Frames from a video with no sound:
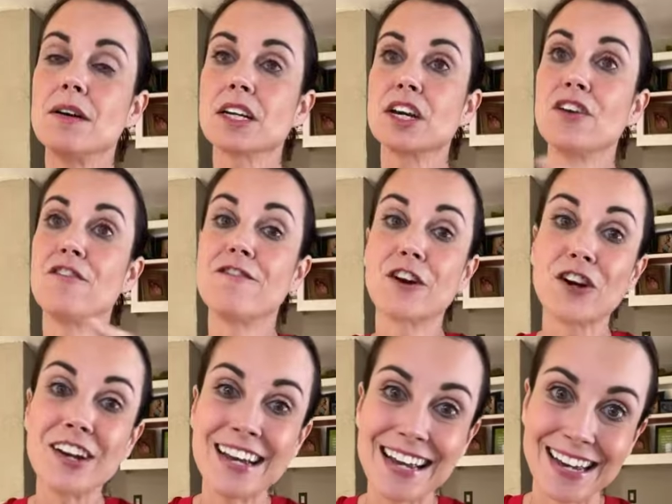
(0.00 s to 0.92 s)

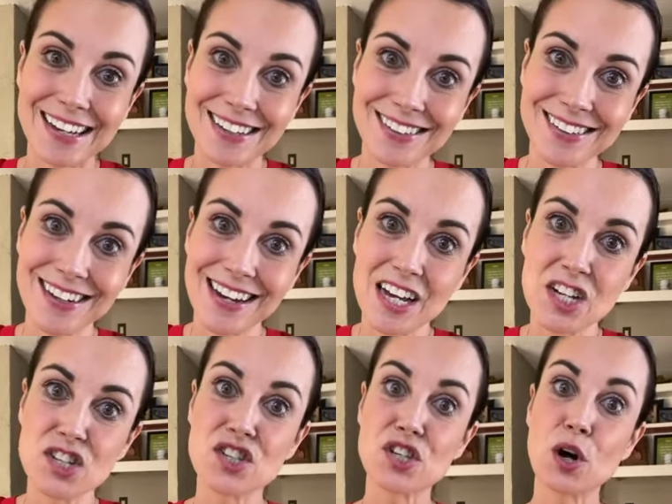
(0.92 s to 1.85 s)
converting it
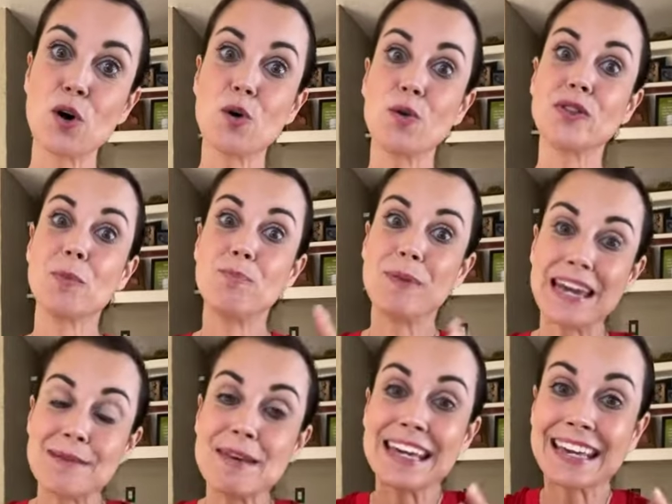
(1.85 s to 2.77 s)
so the
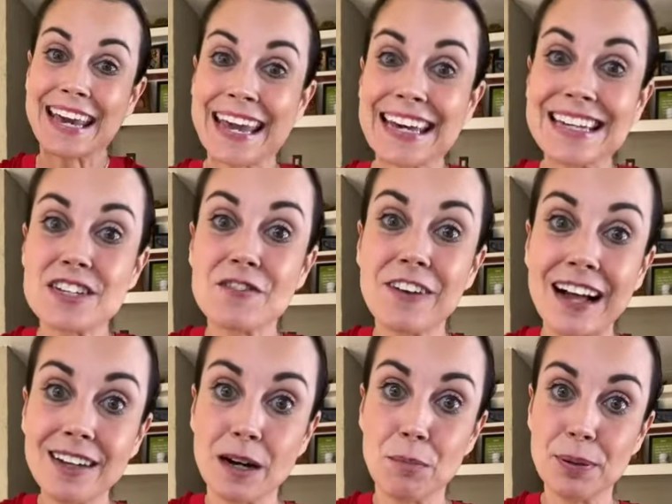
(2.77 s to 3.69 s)
baby can't
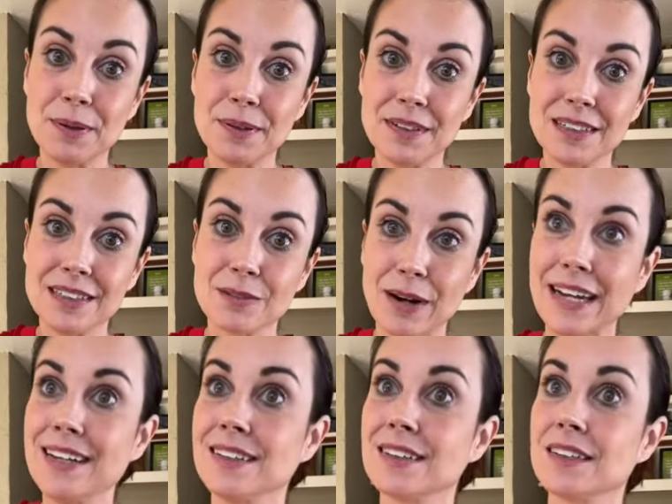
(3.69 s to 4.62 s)
develop,
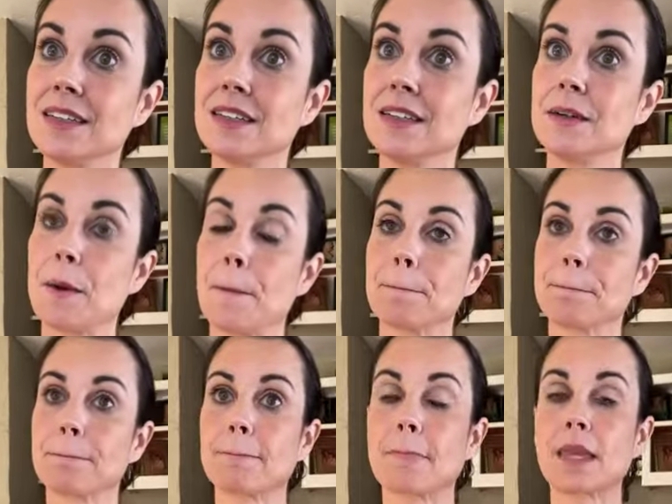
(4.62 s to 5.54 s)
right?
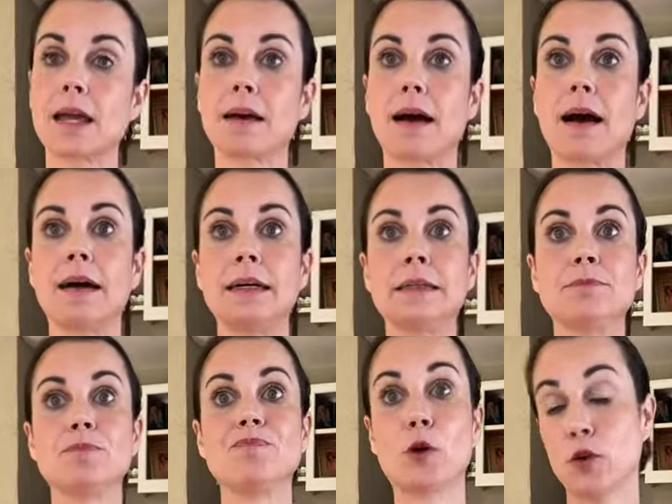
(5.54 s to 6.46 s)

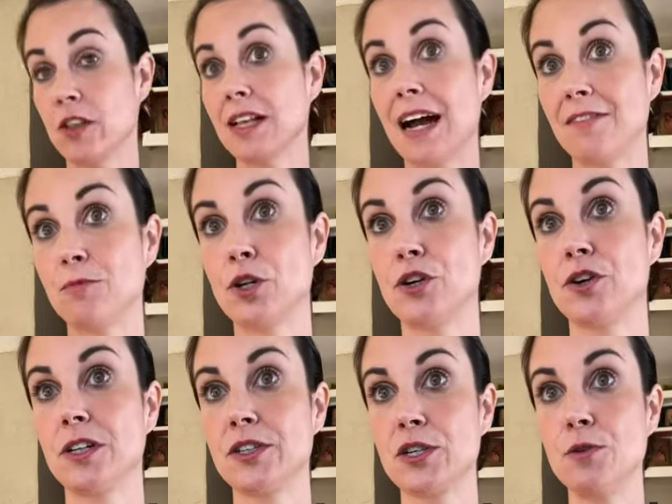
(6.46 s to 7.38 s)
Um, or they'll have more
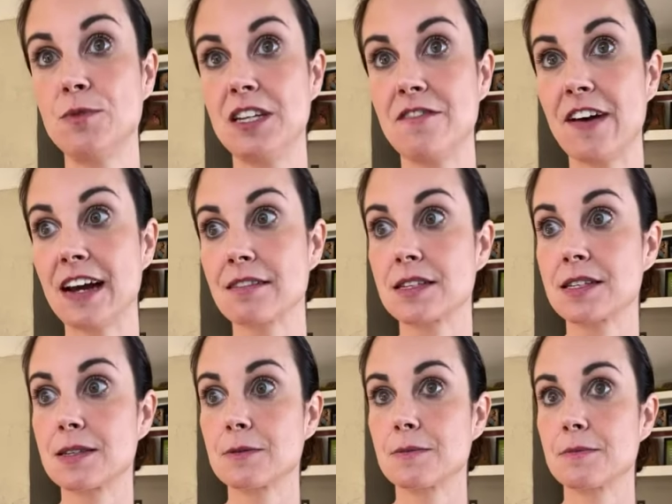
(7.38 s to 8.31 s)
neural tube
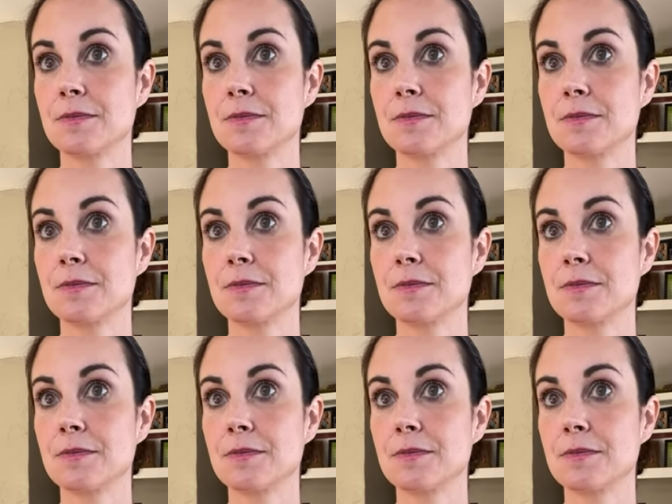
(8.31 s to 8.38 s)
defects.